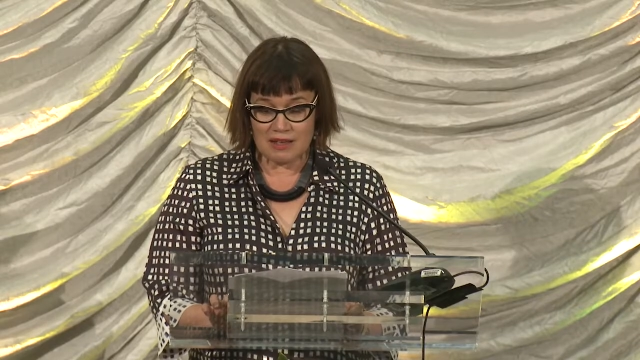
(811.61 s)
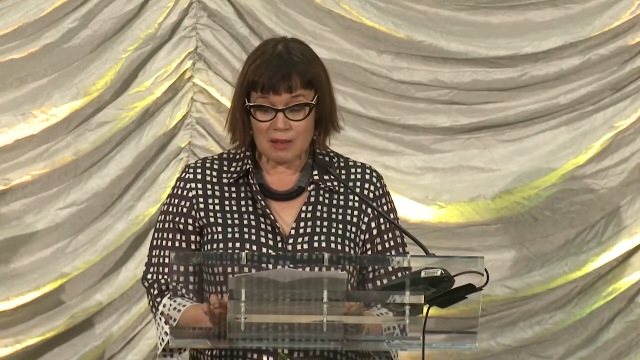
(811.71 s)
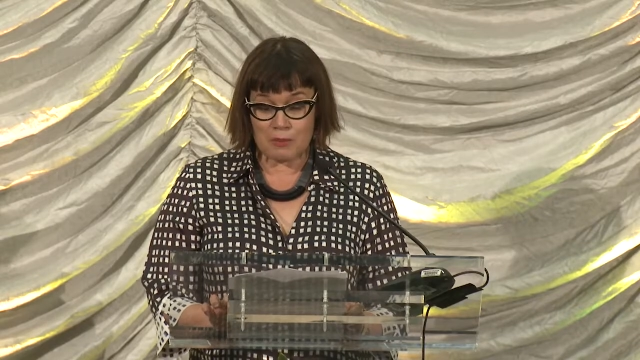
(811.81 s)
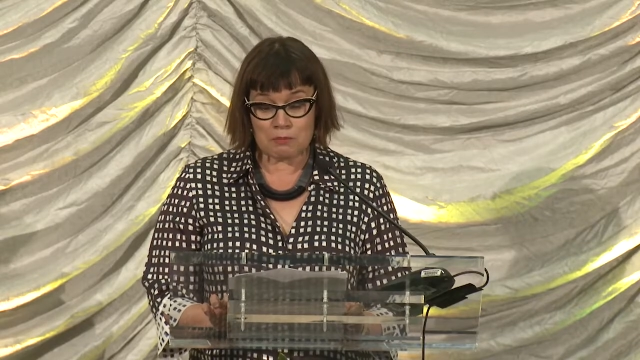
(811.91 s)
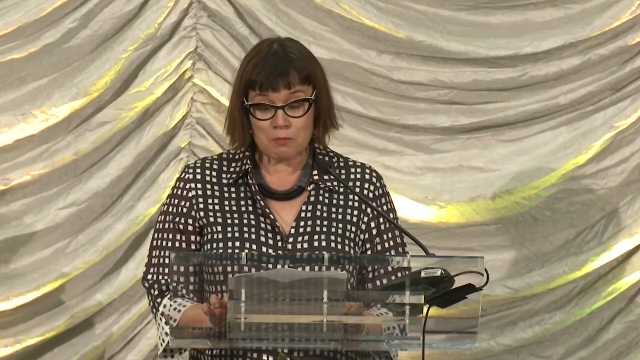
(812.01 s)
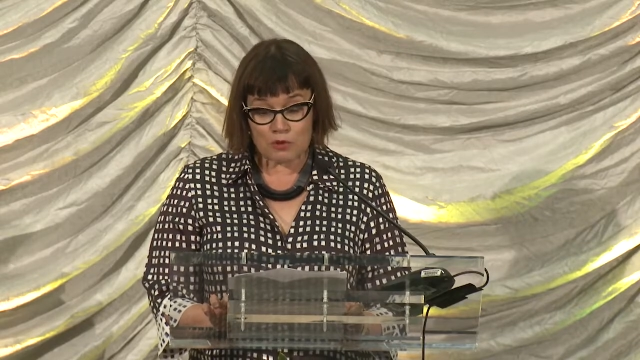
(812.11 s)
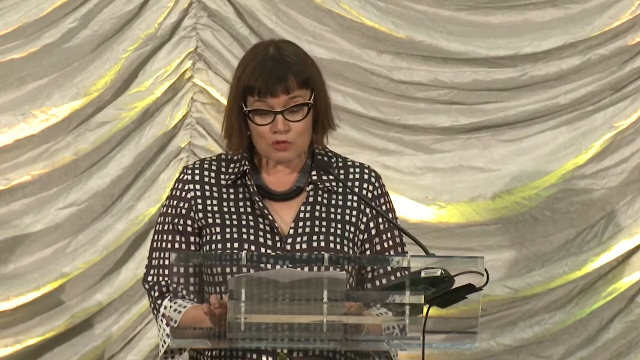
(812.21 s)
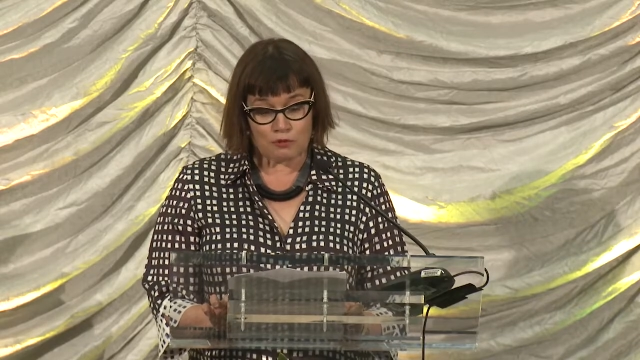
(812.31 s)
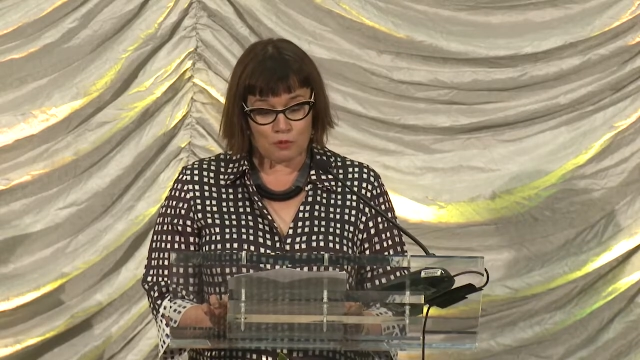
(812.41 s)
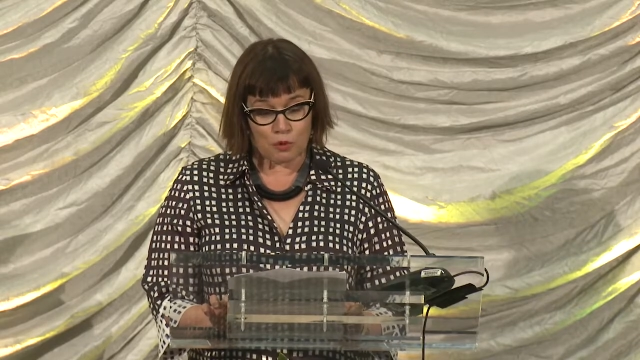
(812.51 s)
But most
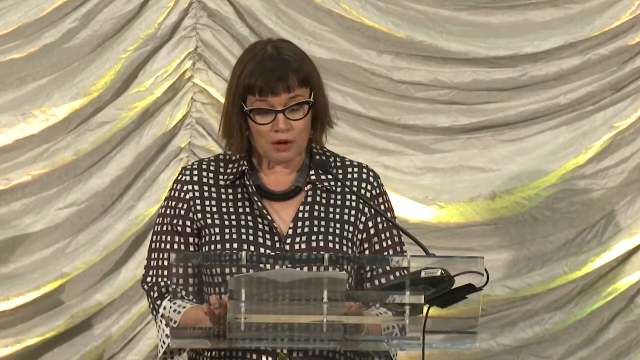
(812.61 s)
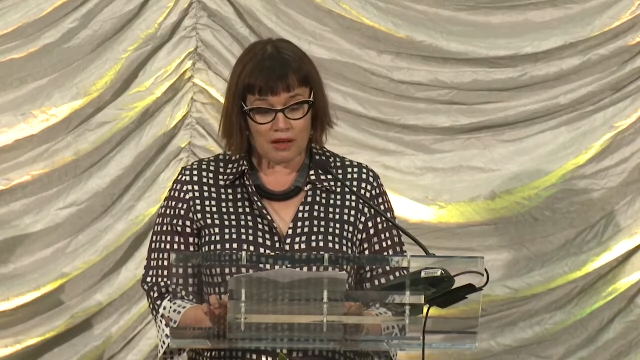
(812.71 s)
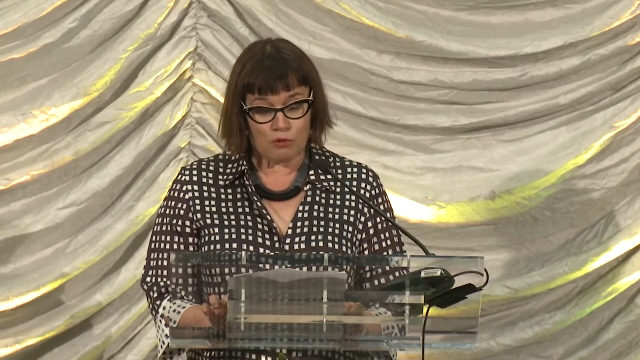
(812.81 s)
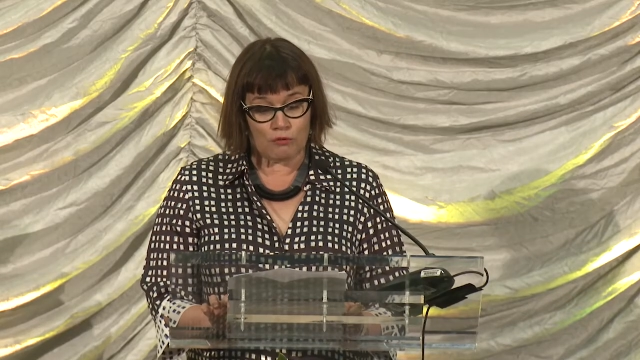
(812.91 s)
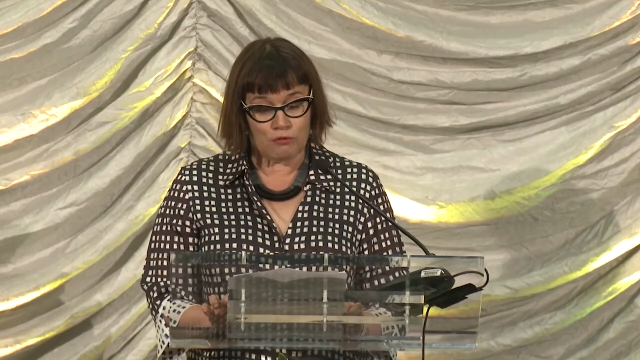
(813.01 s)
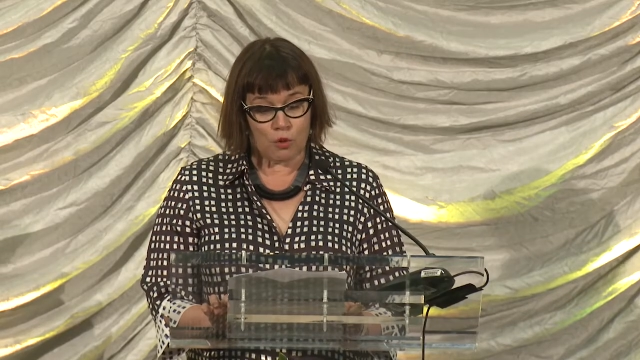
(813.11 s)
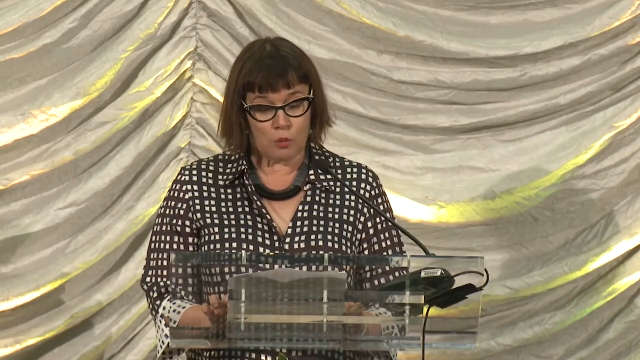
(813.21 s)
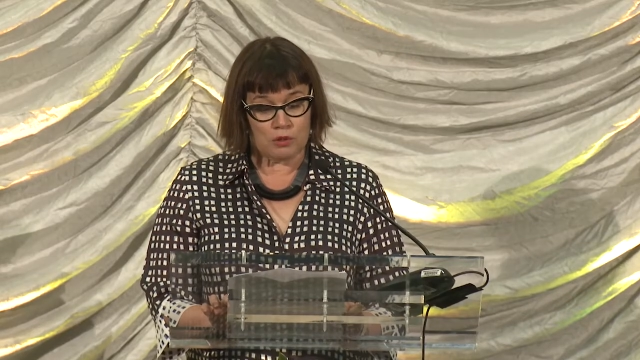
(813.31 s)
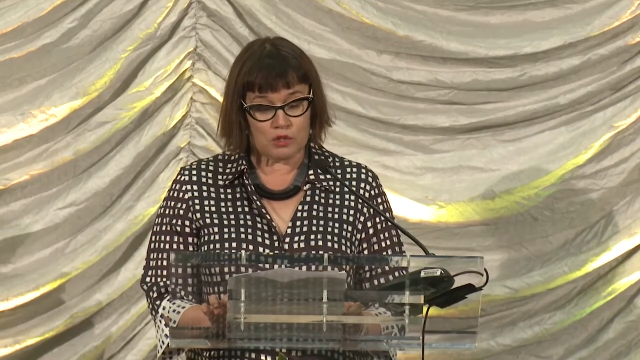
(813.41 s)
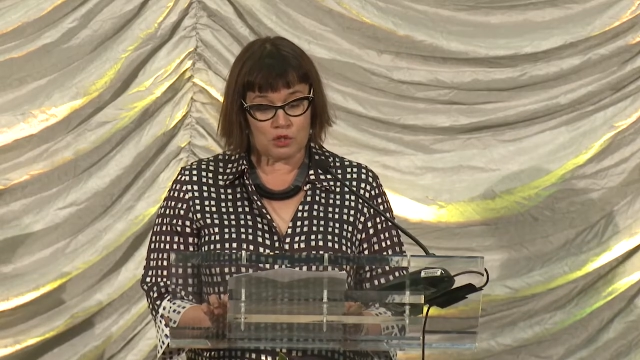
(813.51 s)
of all, I look
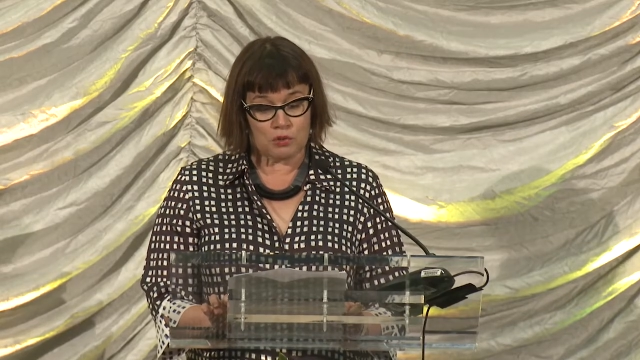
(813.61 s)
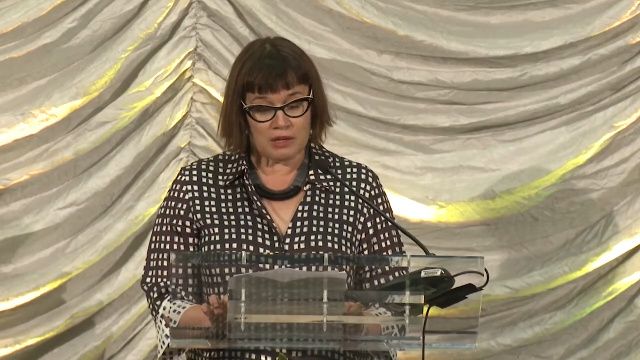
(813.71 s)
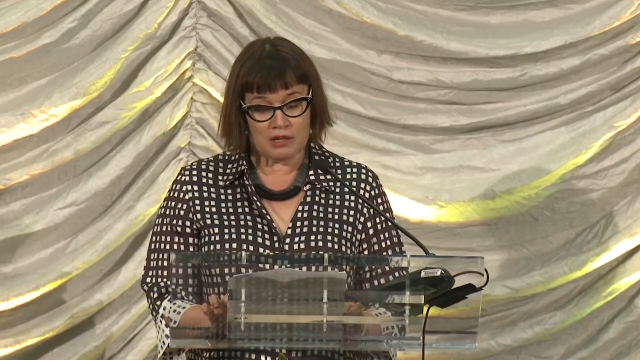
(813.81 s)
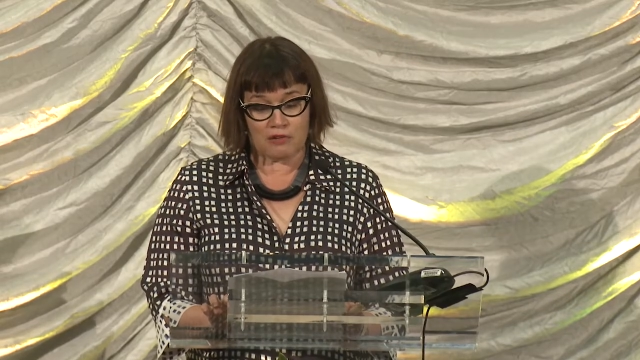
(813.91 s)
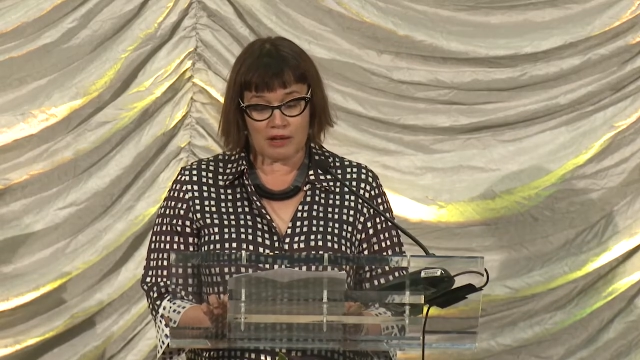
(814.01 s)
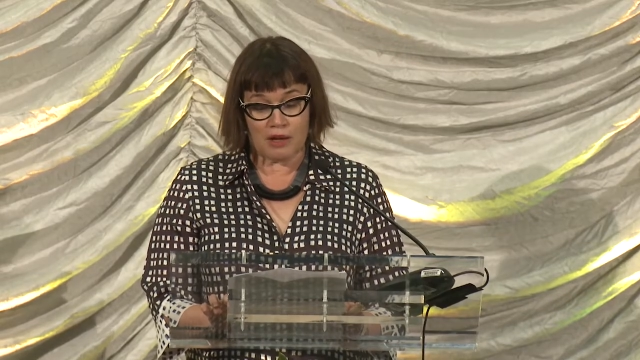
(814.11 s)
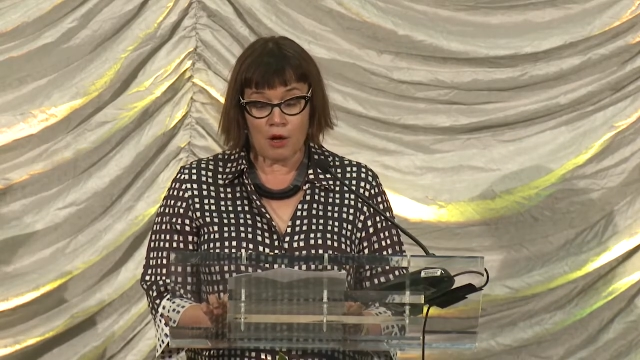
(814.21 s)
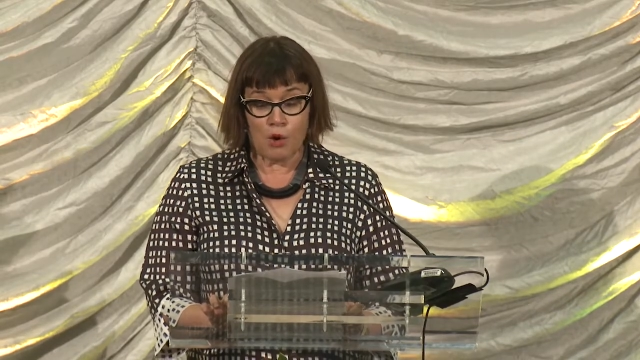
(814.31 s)
forward to hearing